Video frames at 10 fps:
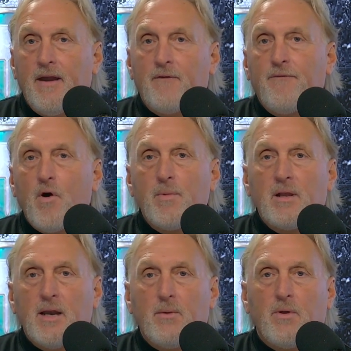They are
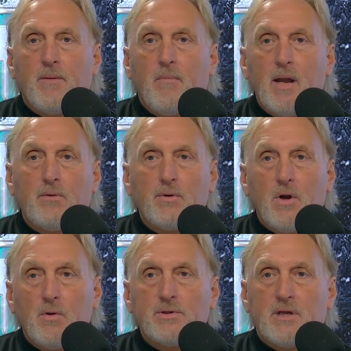formulated with a
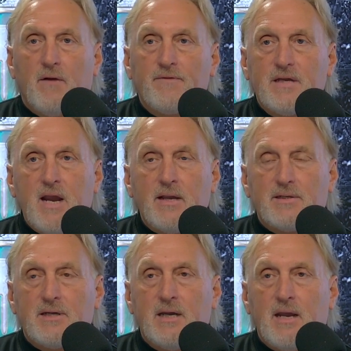microdose of
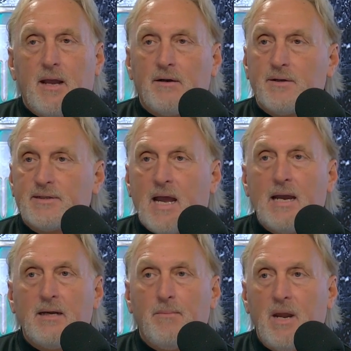THC and are
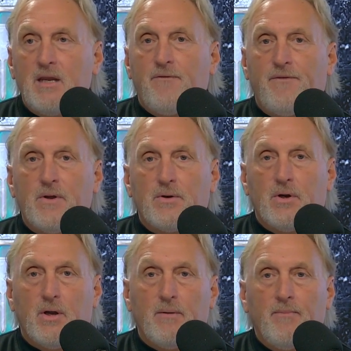designed to make you feel
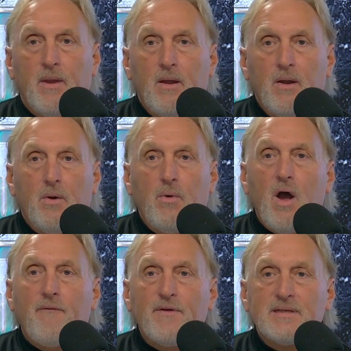good.
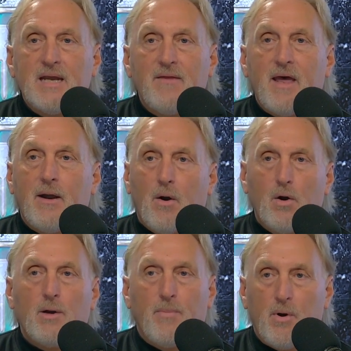We often say that
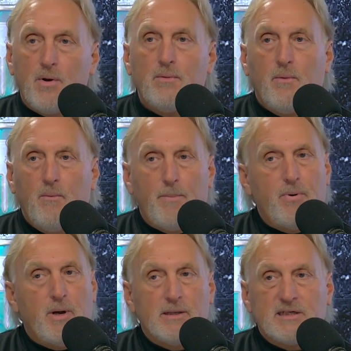Early Bird will
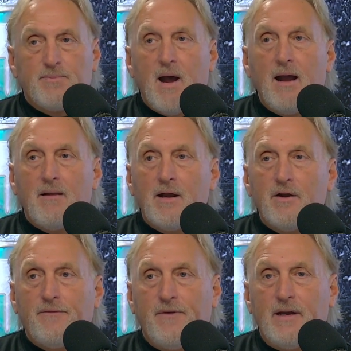put a smile
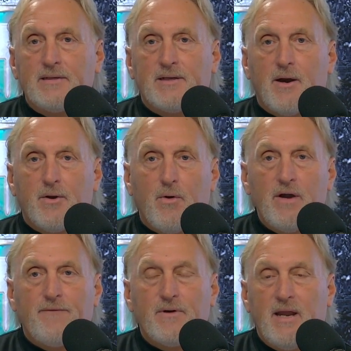on your face and are
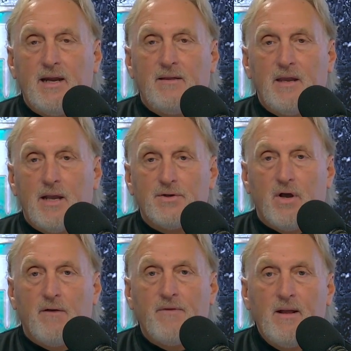great for taking the
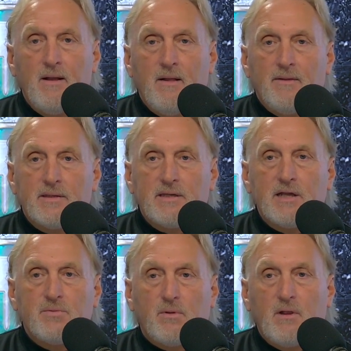edge off. The
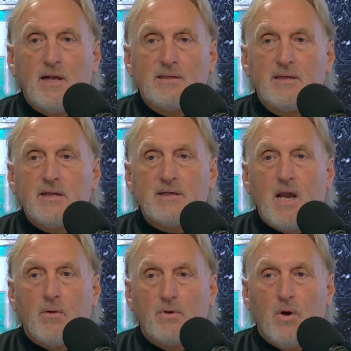Suds with Luds
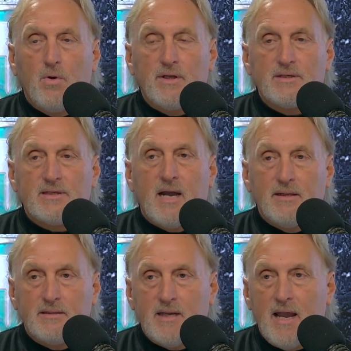discount code is
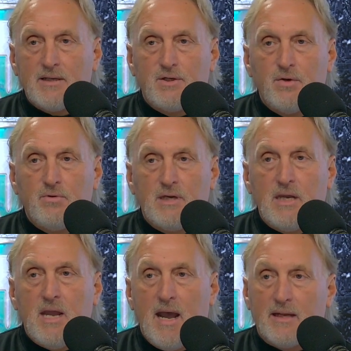SUDS, S U
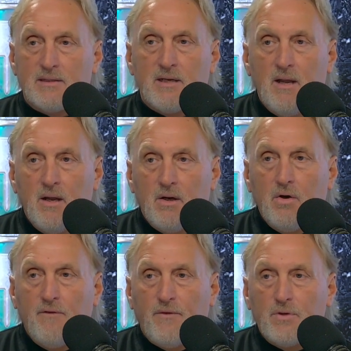D S
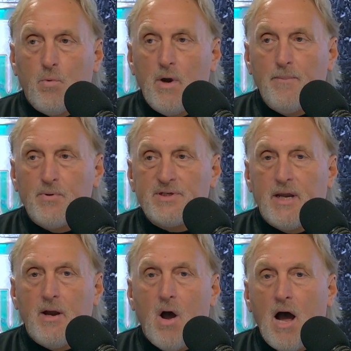good for
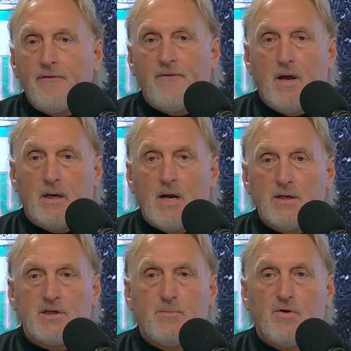20% off a
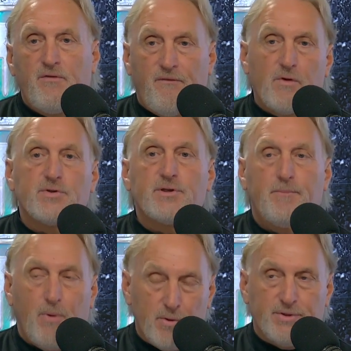customer's first
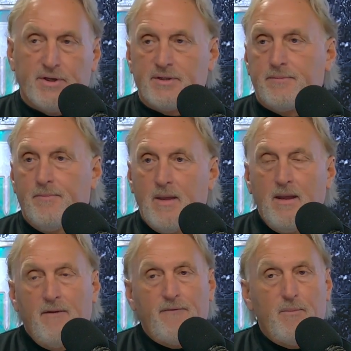purchase.
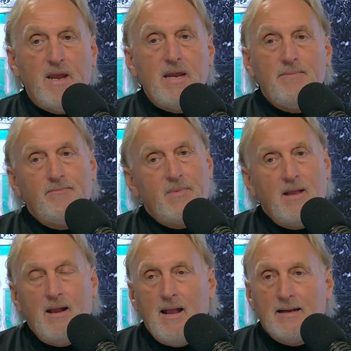For me,
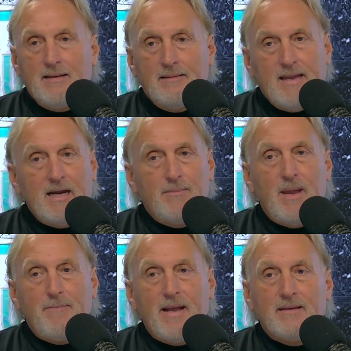take them
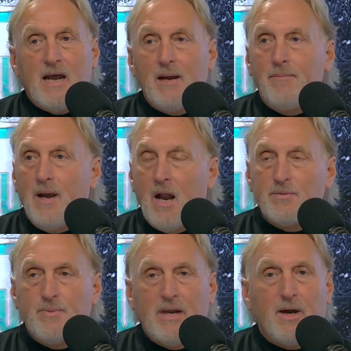at bedtime,
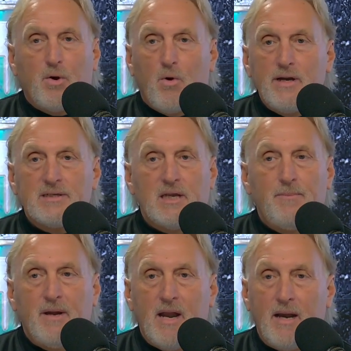helps me get a great
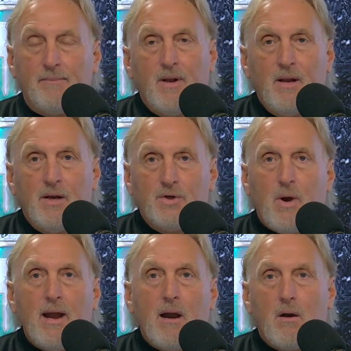sleep at night.
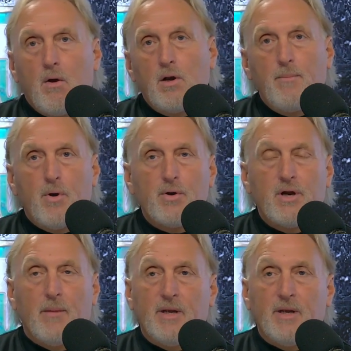Try our early bird